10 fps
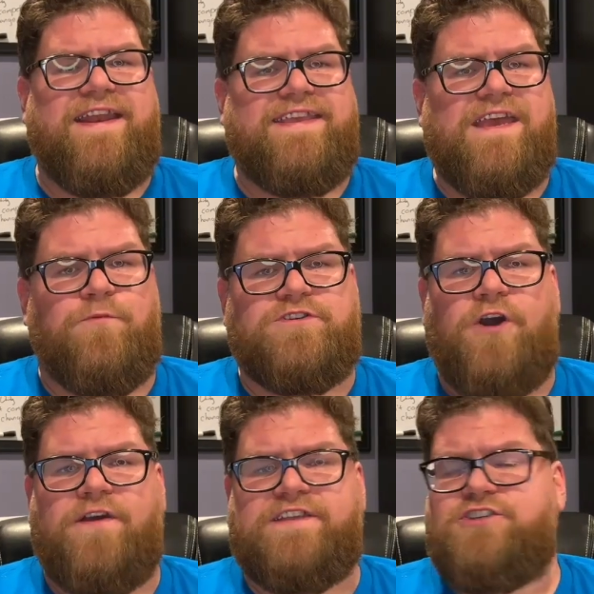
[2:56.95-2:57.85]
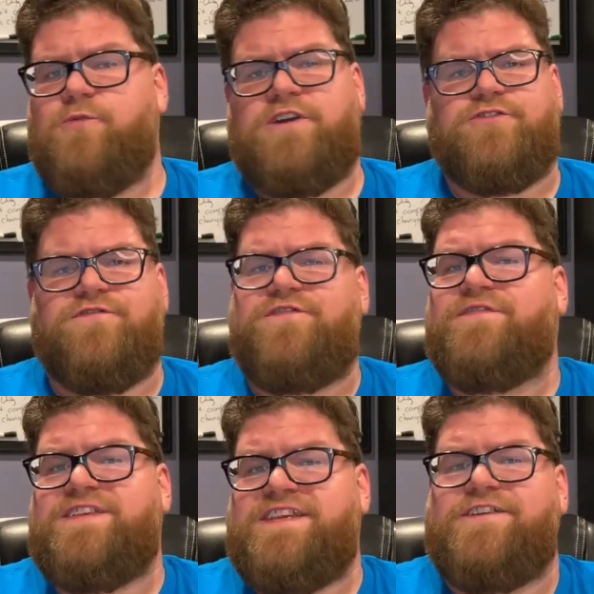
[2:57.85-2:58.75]
Again, we're talking
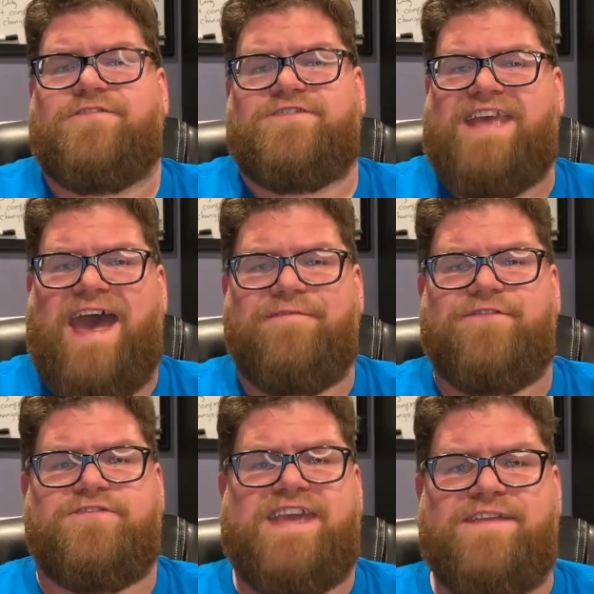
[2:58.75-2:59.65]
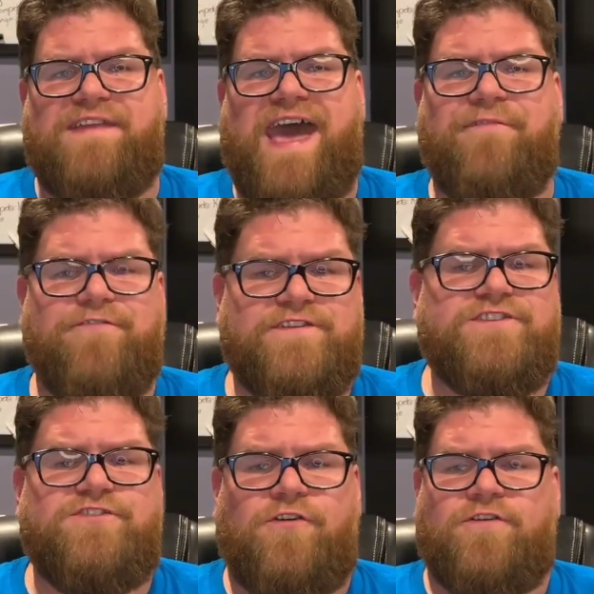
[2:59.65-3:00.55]
250 years after David, after the
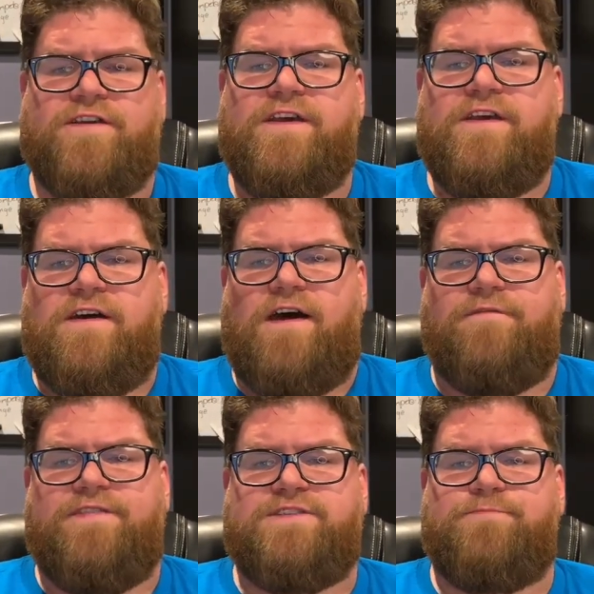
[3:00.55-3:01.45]
start of this